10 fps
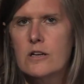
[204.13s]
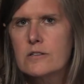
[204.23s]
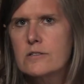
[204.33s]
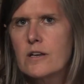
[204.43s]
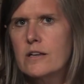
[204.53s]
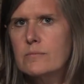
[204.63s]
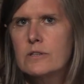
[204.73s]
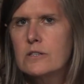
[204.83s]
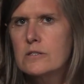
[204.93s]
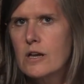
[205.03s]
assigned
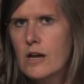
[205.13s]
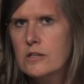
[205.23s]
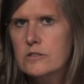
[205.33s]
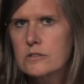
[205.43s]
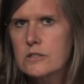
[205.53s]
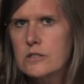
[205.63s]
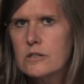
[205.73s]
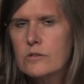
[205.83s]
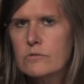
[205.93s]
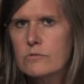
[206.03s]
me to
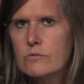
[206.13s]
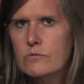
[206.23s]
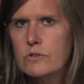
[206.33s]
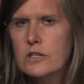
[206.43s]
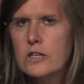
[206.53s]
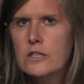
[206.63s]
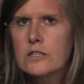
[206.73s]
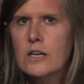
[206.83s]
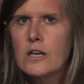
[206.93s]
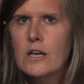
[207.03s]
actually read it.